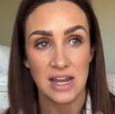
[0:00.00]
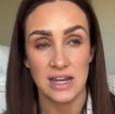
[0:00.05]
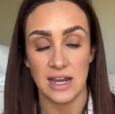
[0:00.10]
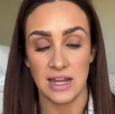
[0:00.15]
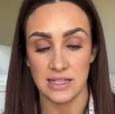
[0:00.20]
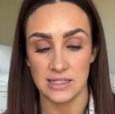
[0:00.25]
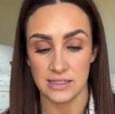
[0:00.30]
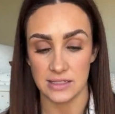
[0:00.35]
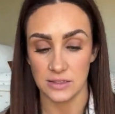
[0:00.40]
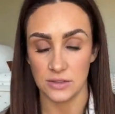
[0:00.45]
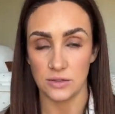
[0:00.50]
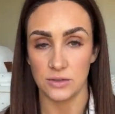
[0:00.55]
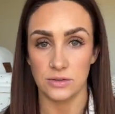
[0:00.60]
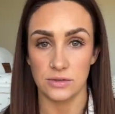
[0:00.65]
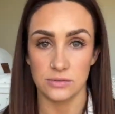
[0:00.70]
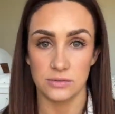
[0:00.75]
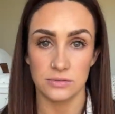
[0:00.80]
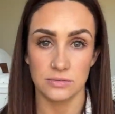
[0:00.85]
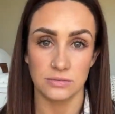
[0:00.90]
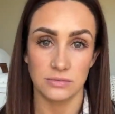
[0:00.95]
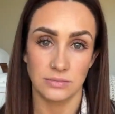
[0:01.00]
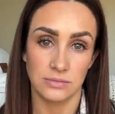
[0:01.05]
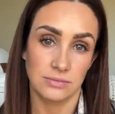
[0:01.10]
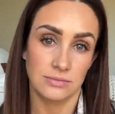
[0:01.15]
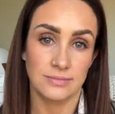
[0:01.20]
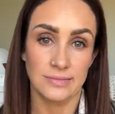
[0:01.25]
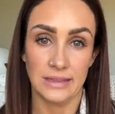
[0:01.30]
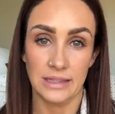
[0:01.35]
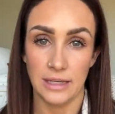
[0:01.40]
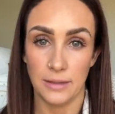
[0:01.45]
nice little
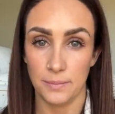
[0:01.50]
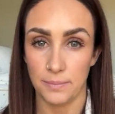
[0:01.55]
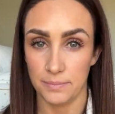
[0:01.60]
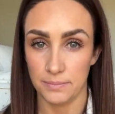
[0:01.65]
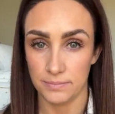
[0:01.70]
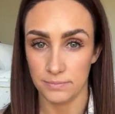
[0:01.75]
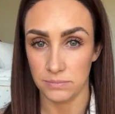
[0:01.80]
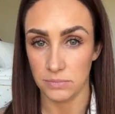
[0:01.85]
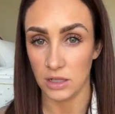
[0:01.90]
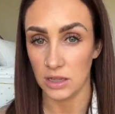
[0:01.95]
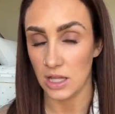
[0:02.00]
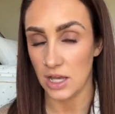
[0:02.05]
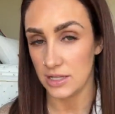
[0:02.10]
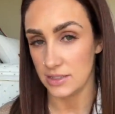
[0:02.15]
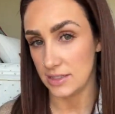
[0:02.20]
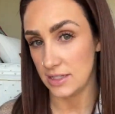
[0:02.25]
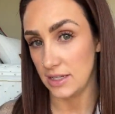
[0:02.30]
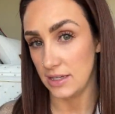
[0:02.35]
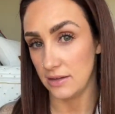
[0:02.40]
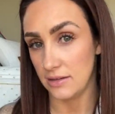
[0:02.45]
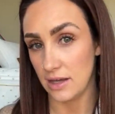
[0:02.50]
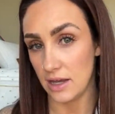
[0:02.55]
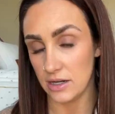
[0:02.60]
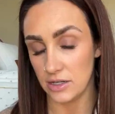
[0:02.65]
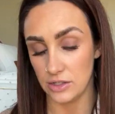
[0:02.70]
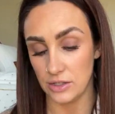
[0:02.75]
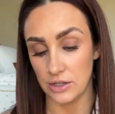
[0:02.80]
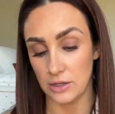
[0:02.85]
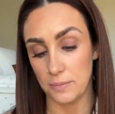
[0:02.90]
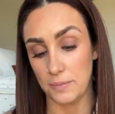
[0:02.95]
lip glossy kind
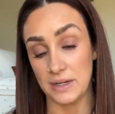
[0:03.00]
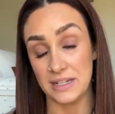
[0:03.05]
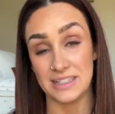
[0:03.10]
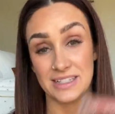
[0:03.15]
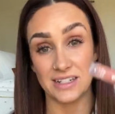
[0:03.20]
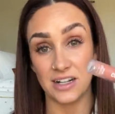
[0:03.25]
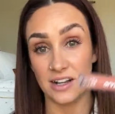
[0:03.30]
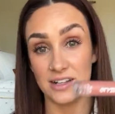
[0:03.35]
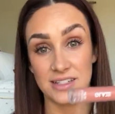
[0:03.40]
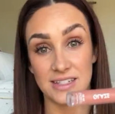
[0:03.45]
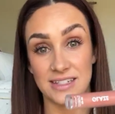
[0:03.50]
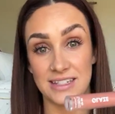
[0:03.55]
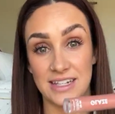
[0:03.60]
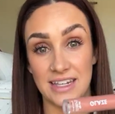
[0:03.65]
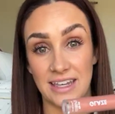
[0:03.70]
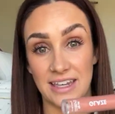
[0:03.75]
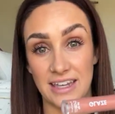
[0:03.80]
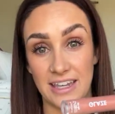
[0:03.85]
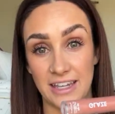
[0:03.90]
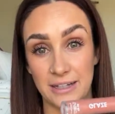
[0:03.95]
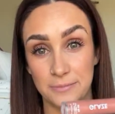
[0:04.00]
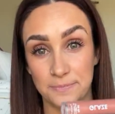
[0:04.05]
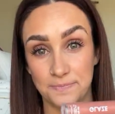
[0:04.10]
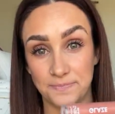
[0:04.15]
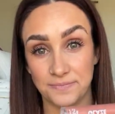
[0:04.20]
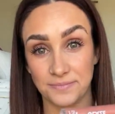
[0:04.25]
of look, but it's not sticky.